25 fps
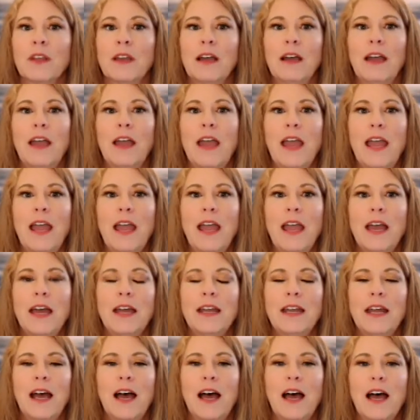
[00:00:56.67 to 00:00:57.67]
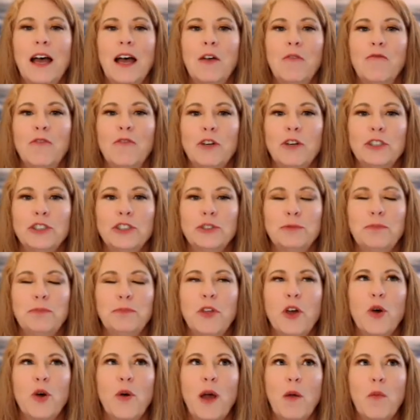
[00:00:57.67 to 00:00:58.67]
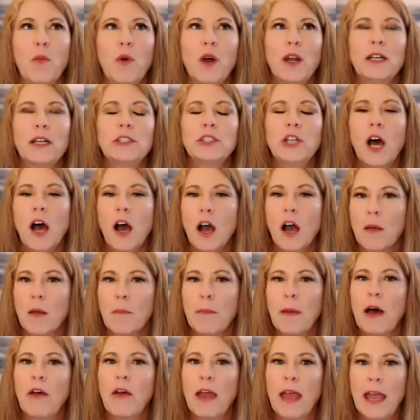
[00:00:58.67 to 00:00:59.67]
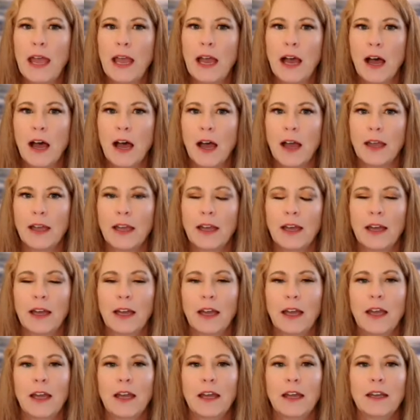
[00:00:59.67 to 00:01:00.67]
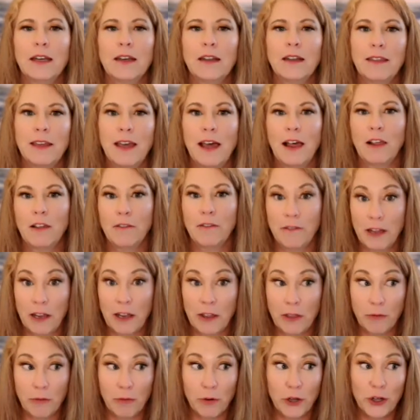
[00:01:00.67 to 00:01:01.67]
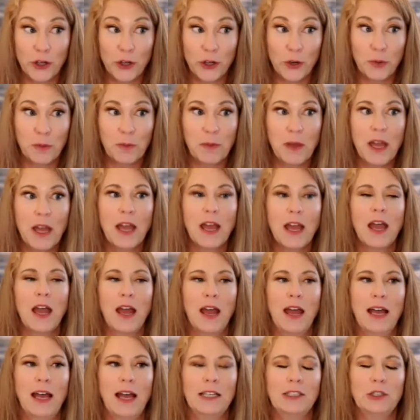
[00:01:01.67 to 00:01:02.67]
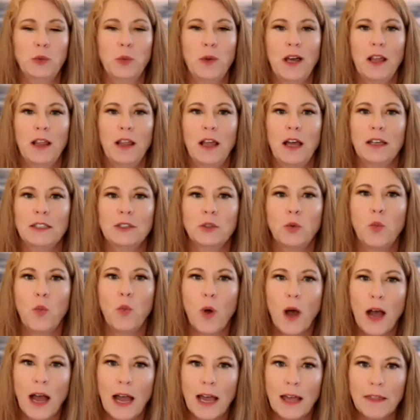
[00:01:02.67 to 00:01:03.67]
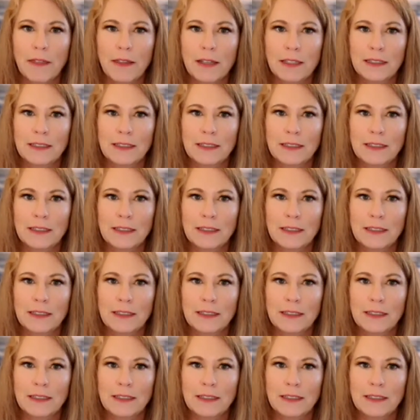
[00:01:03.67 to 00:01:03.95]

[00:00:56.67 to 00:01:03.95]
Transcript: And first, though, I want to talk about AI and the elephant in the room, as well as why this is